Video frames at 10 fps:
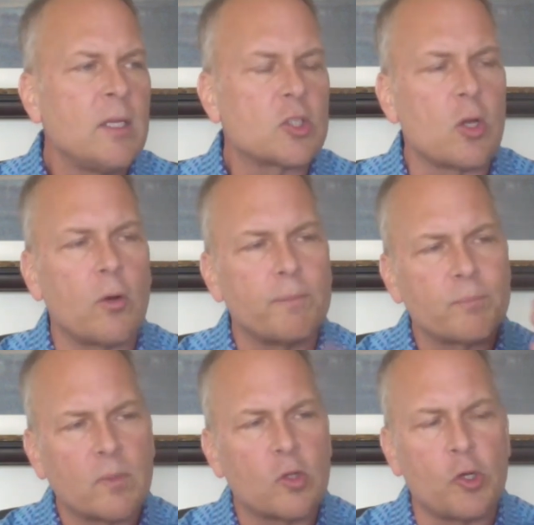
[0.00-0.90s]

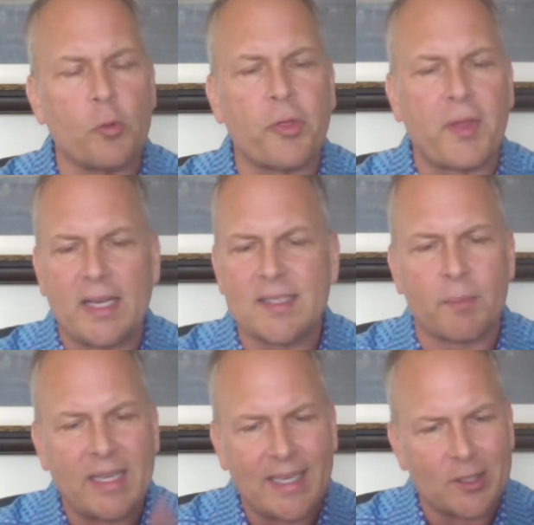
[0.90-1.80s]
So two things, I'm
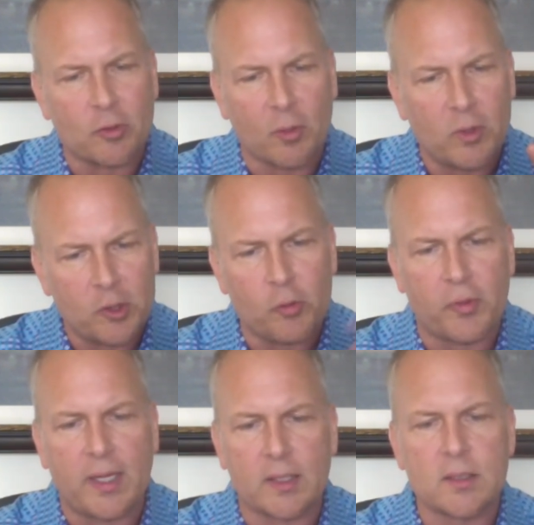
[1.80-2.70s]
going to answer it with two
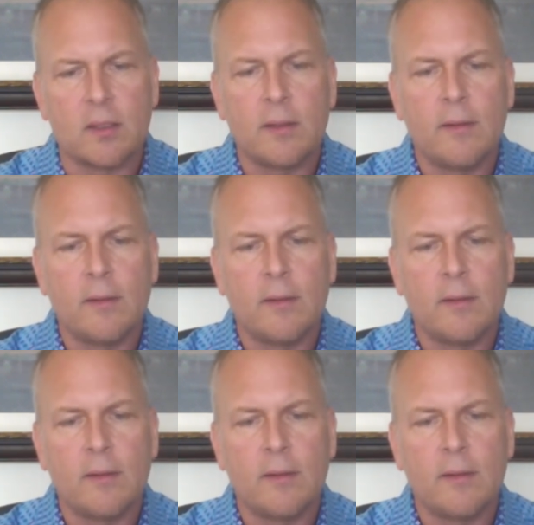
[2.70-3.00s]
things